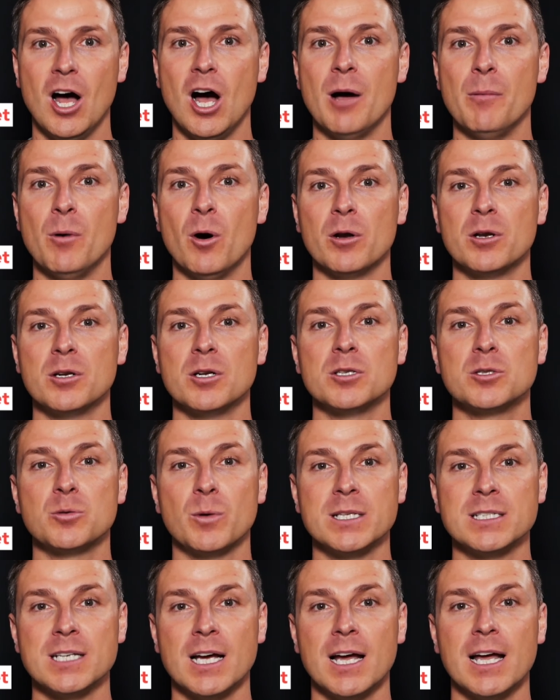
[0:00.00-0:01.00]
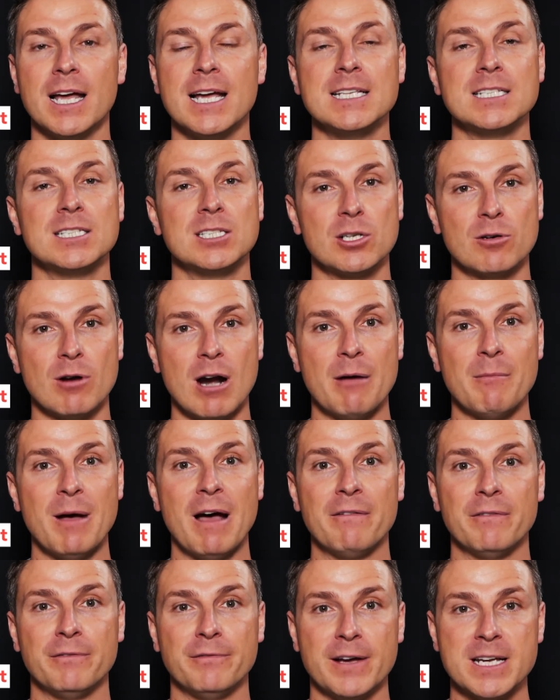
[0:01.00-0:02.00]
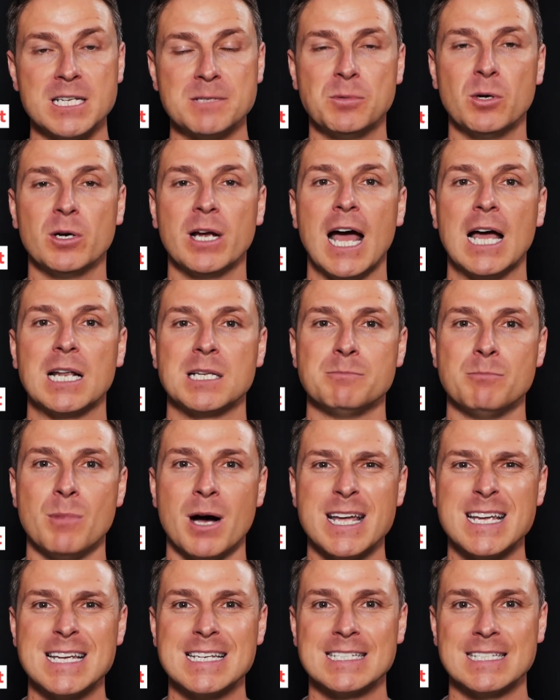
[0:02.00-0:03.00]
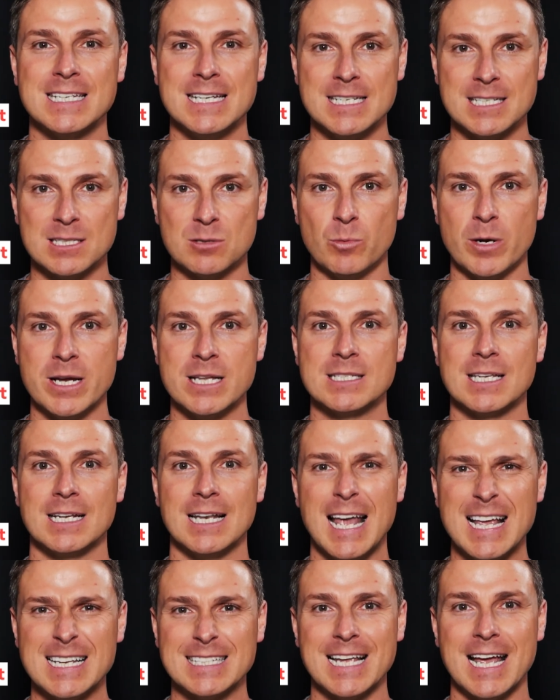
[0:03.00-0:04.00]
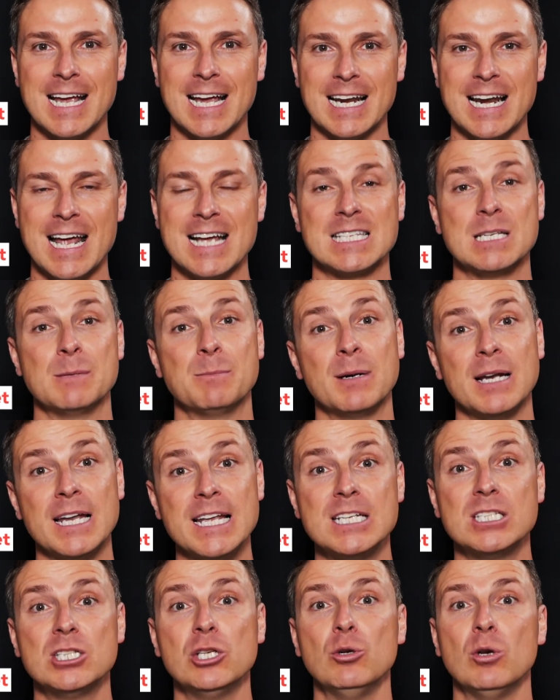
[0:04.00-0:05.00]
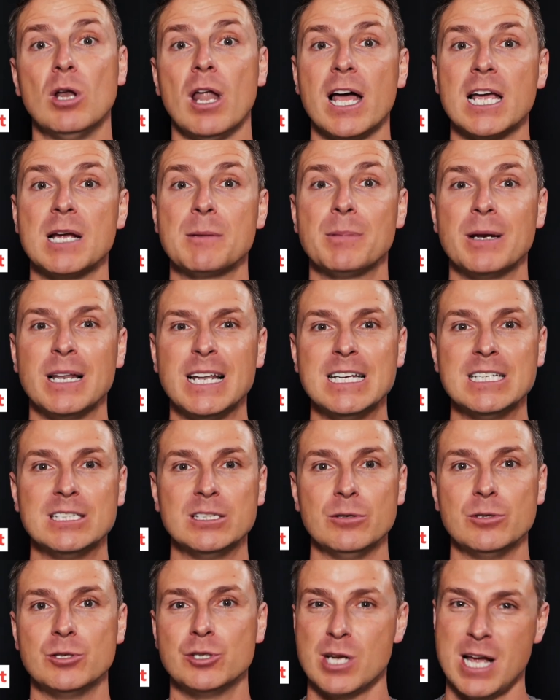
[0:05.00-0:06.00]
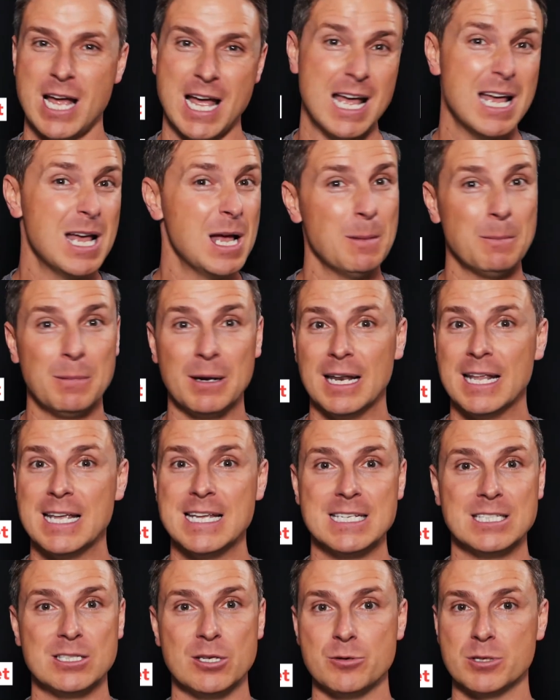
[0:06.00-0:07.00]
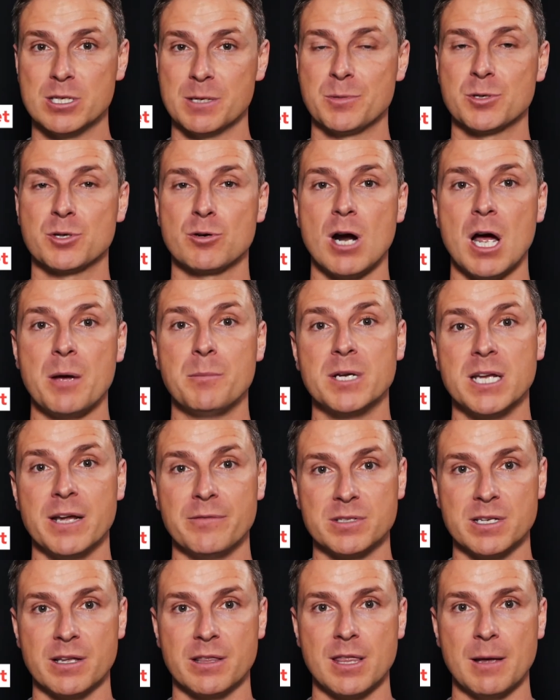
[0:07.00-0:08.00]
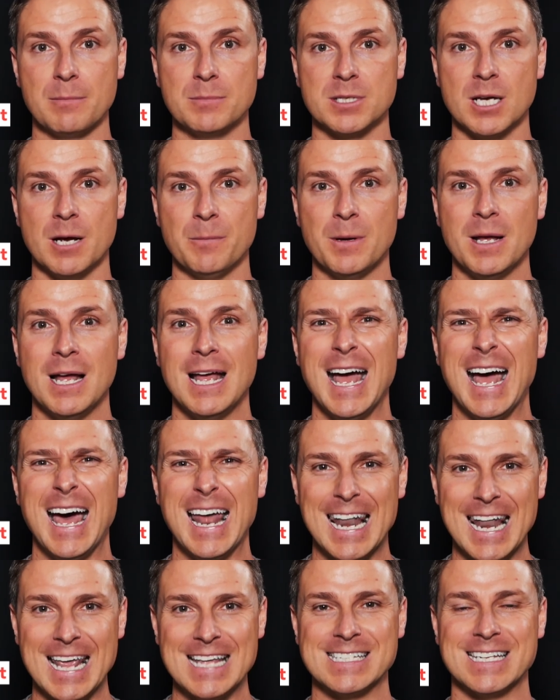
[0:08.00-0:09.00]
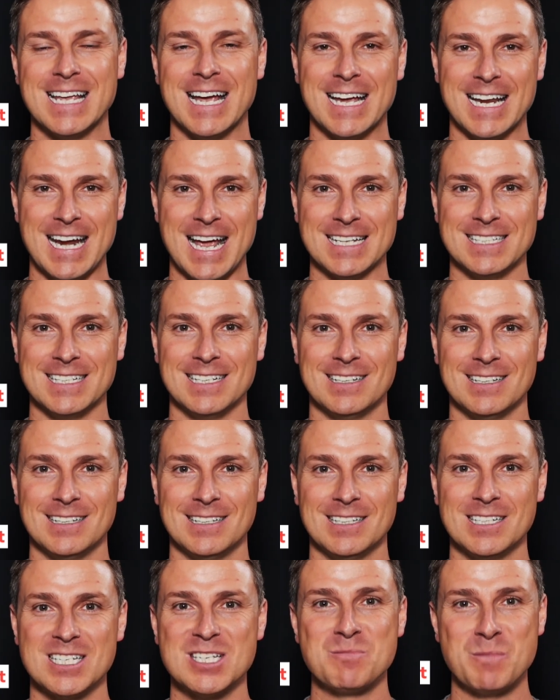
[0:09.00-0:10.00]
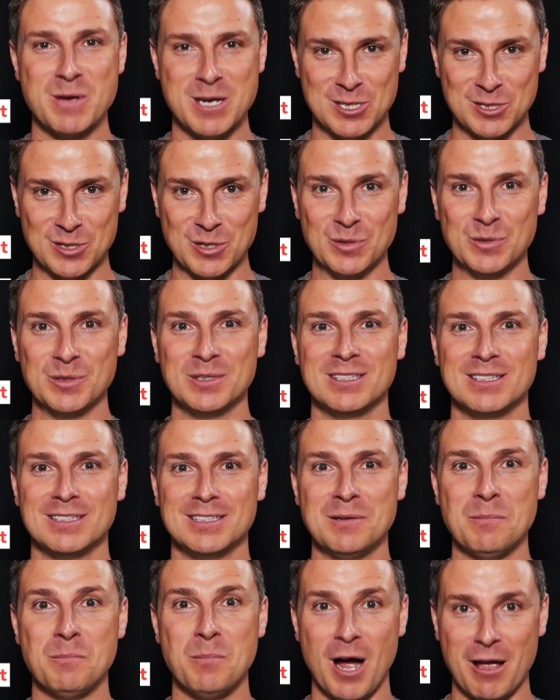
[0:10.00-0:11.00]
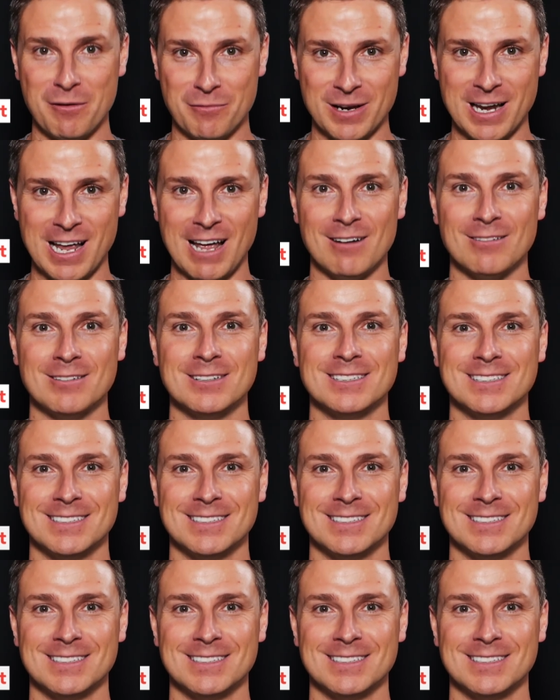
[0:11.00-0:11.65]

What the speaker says: I'm on Twitter, Instagram and Facebook at Mike C. Sweet. So let's get connected. Please do like, please do share, please do subscribe and give us a thumbs up, and let's get connected. Speak soon. Bye for now.